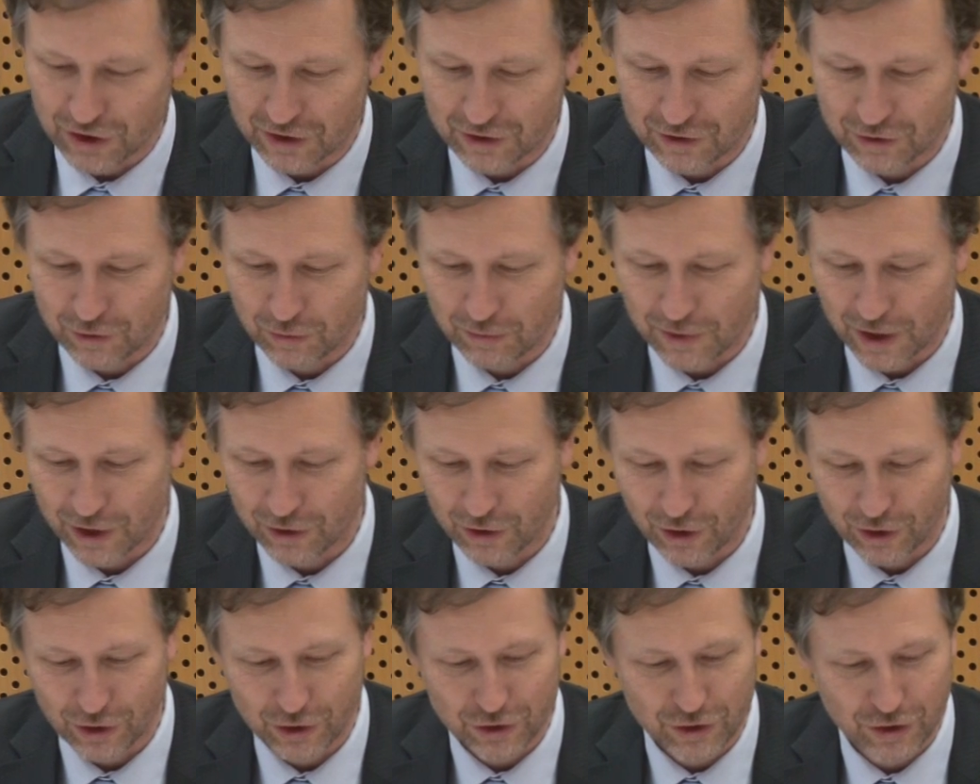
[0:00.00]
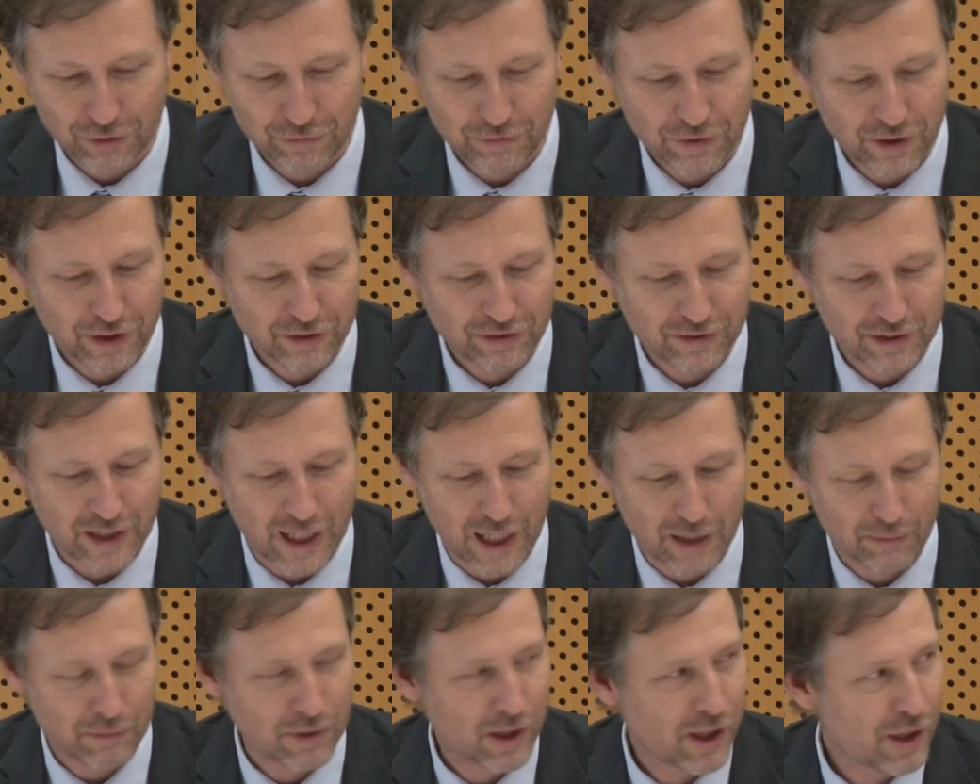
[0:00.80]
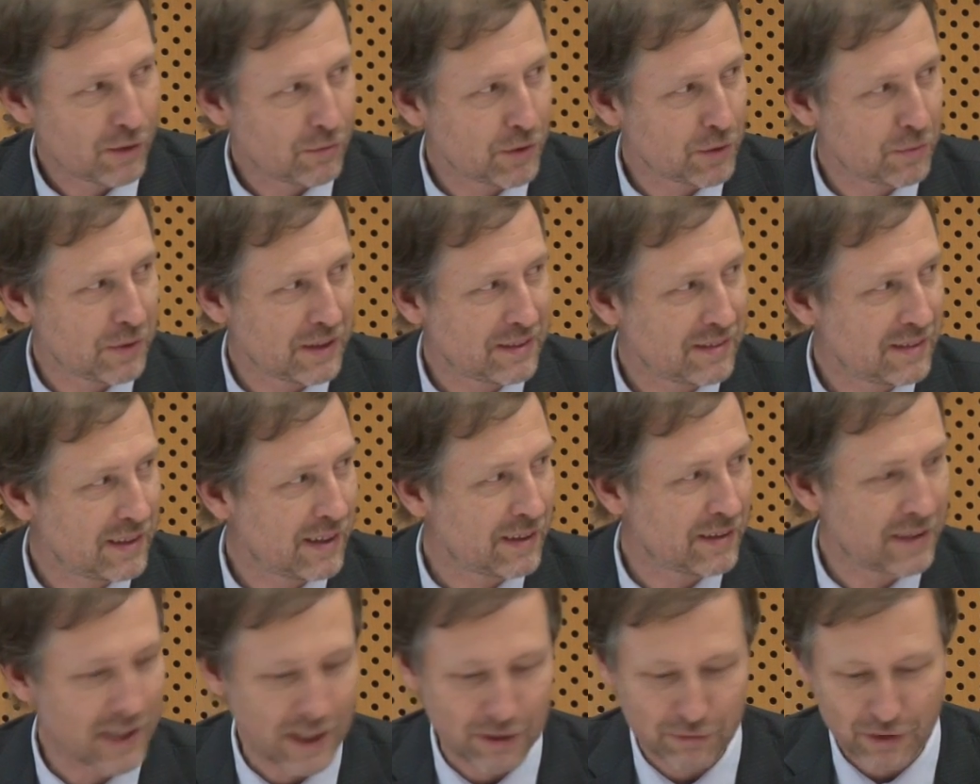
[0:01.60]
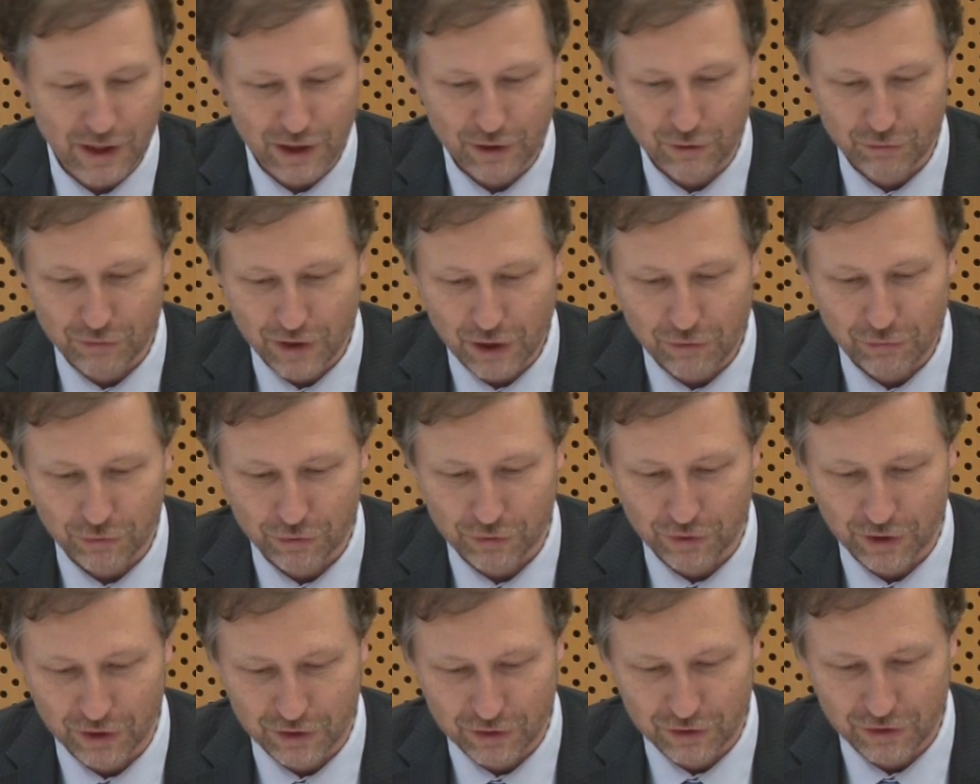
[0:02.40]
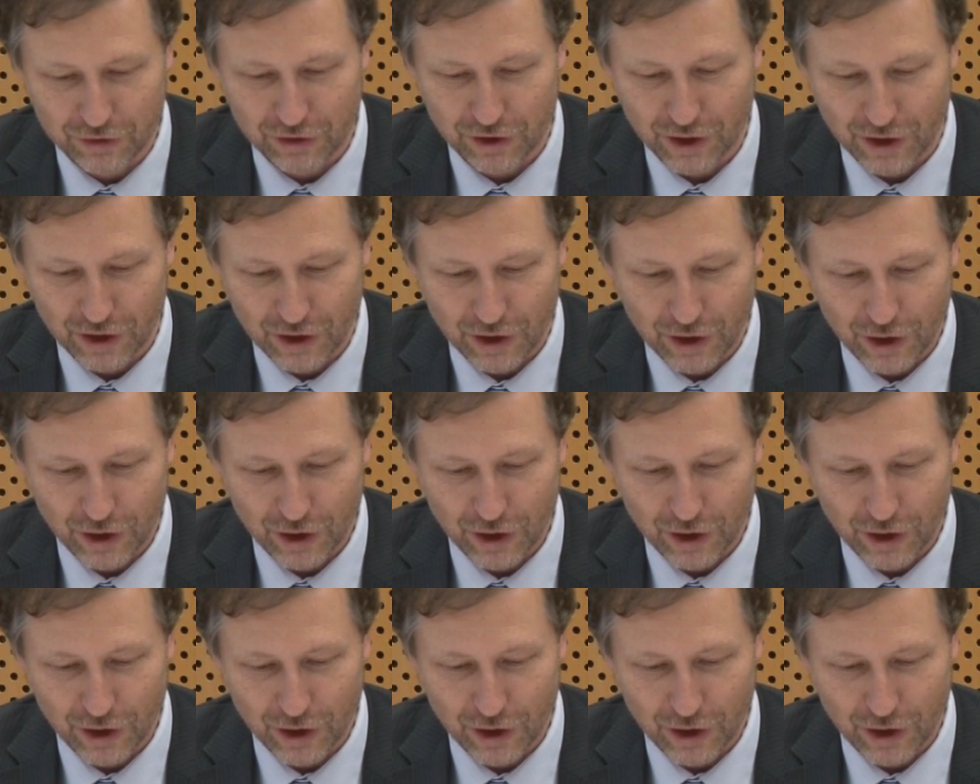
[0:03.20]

It's, to my knowledge, the first time when we see a direct reference